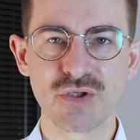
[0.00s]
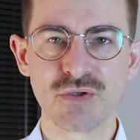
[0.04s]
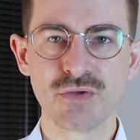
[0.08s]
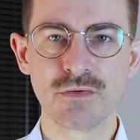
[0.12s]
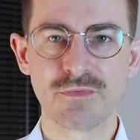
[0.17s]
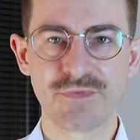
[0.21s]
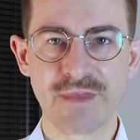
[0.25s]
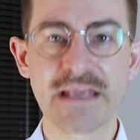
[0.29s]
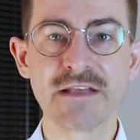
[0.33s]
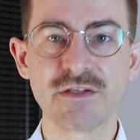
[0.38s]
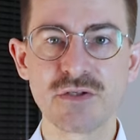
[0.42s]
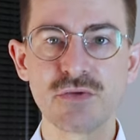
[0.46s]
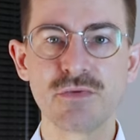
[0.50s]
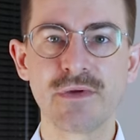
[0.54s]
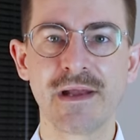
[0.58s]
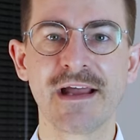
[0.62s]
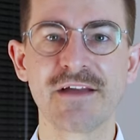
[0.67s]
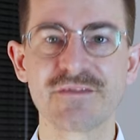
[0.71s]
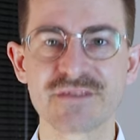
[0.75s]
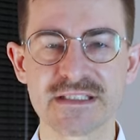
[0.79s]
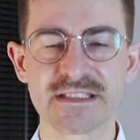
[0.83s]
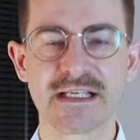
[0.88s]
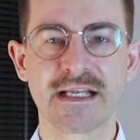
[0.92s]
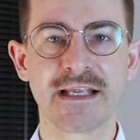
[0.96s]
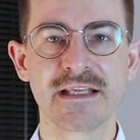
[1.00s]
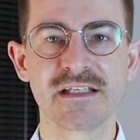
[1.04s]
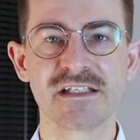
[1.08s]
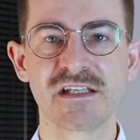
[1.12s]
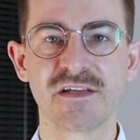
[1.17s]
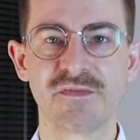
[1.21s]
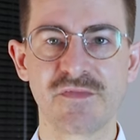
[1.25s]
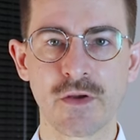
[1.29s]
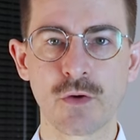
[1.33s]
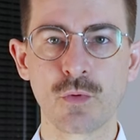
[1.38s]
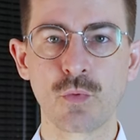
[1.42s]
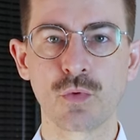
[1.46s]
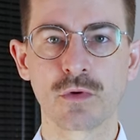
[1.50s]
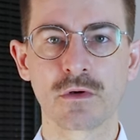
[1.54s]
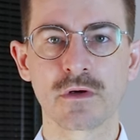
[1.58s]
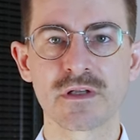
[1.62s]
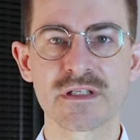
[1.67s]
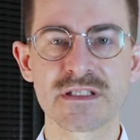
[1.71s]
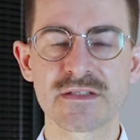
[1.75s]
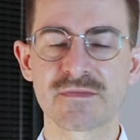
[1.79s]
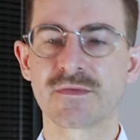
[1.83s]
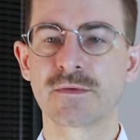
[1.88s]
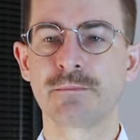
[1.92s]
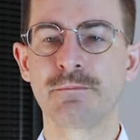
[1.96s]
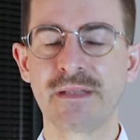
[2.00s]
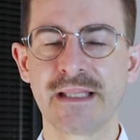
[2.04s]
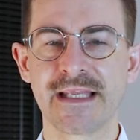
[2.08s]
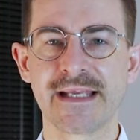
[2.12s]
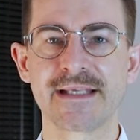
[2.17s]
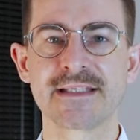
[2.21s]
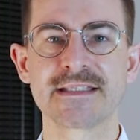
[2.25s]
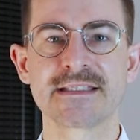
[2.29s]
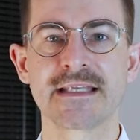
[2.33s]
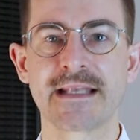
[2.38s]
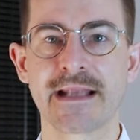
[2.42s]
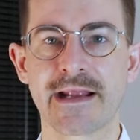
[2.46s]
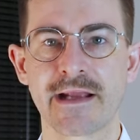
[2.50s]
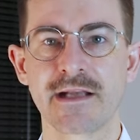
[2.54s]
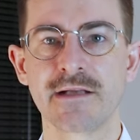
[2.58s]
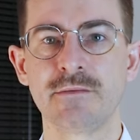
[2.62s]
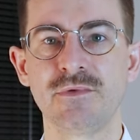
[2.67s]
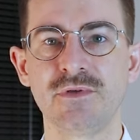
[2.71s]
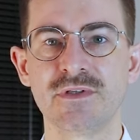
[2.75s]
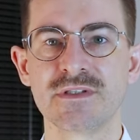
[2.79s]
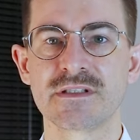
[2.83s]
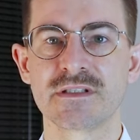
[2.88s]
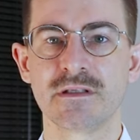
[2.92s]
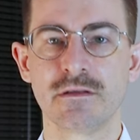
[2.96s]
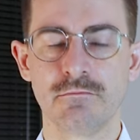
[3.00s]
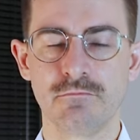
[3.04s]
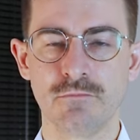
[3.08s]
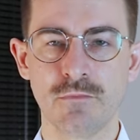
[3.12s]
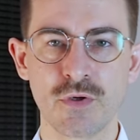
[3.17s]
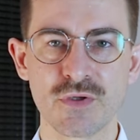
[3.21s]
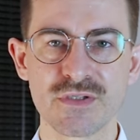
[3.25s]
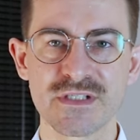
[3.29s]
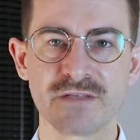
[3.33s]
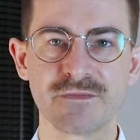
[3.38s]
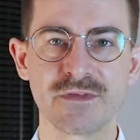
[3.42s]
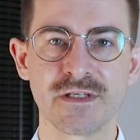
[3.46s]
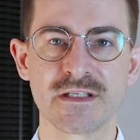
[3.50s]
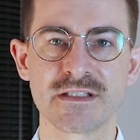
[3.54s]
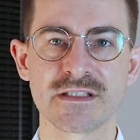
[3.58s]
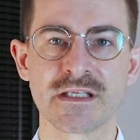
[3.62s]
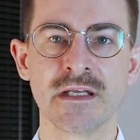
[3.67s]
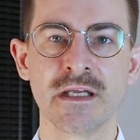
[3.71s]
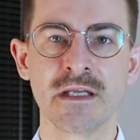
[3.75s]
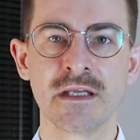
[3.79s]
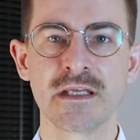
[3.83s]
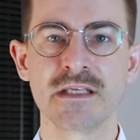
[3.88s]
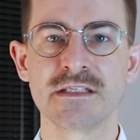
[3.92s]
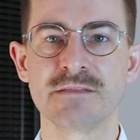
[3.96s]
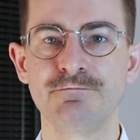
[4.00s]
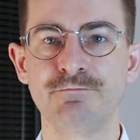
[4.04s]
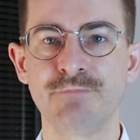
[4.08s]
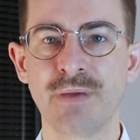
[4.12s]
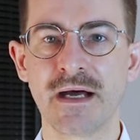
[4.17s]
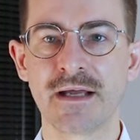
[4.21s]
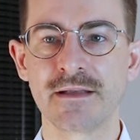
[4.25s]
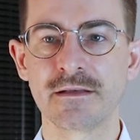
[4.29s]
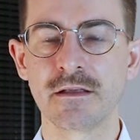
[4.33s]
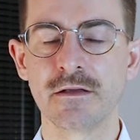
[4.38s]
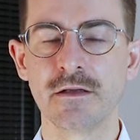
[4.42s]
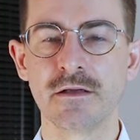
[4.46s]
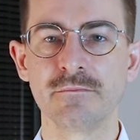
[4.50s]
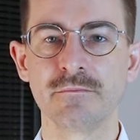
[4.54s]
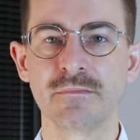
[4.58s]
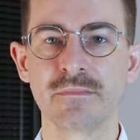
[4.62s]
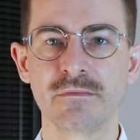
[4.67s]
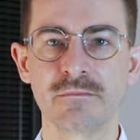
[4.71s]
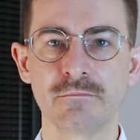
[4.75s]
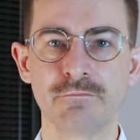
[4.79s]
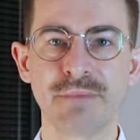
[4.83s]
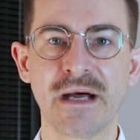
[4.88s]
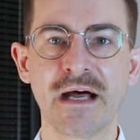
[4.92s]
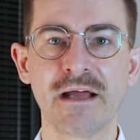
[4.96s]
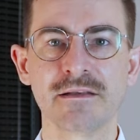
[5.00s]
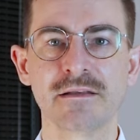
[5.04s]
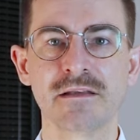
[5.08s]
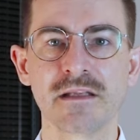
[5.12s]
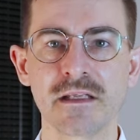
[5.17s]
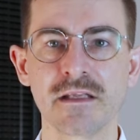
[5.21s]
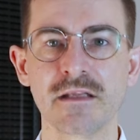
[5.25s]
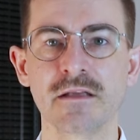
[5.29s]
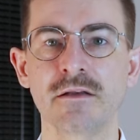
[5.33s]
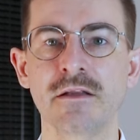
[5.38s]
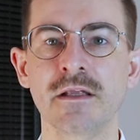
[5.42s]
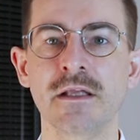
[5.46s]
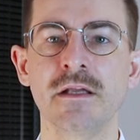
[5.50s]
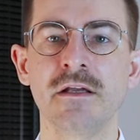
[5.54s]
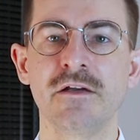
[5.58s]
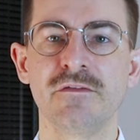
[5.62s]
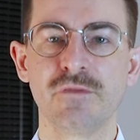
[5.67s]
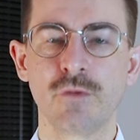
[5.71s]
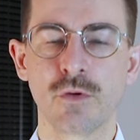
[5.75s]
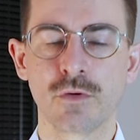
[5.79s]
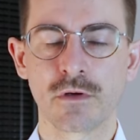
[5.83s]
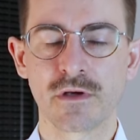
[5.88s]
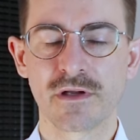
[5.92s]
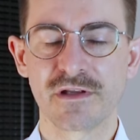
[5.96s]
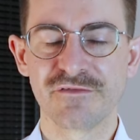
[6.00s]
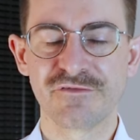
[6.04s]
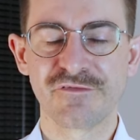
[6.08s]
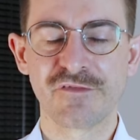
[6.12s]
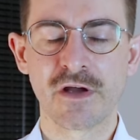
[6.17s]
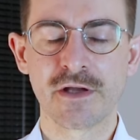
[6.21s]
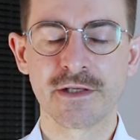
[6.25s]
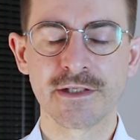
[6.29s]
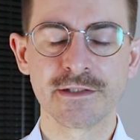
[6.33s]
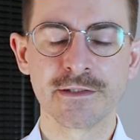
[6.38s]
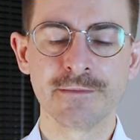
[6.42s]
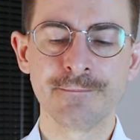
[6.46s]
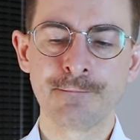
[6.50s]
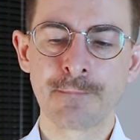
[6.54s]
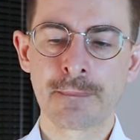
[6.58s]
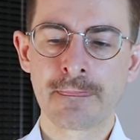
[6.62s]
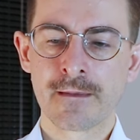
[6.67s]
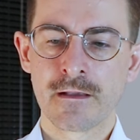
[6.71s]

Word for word: do, they do have scientific words for plants and animals, most of it is, is bot, um, botany and flora and fauna.